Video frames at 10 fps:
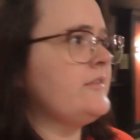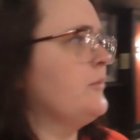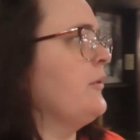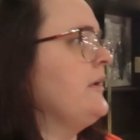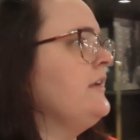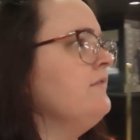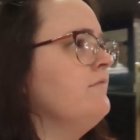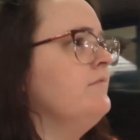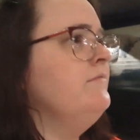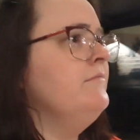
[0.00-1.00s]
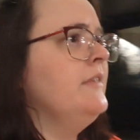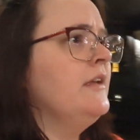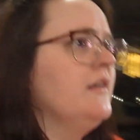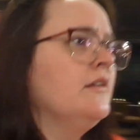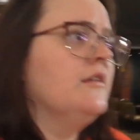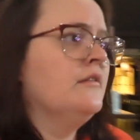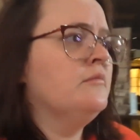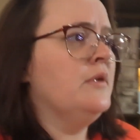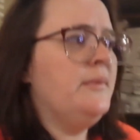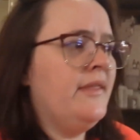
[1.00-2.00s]
disappointing.
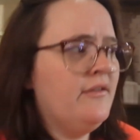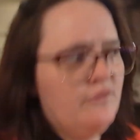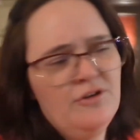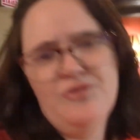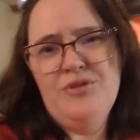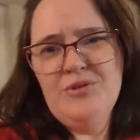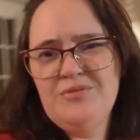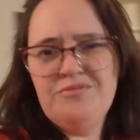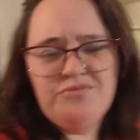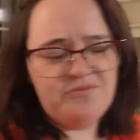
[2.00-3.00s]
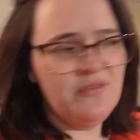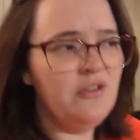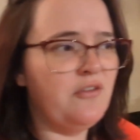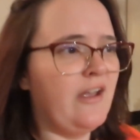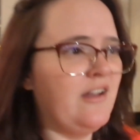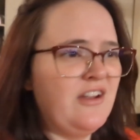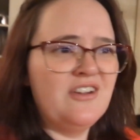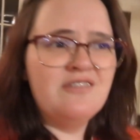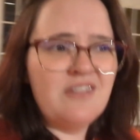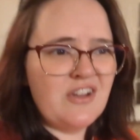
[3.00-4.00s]
Maybe they have real food if I got
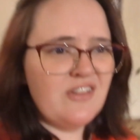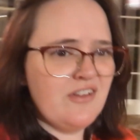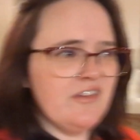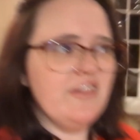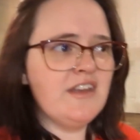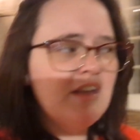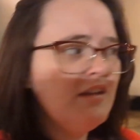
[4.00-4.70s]
here earlier in the day.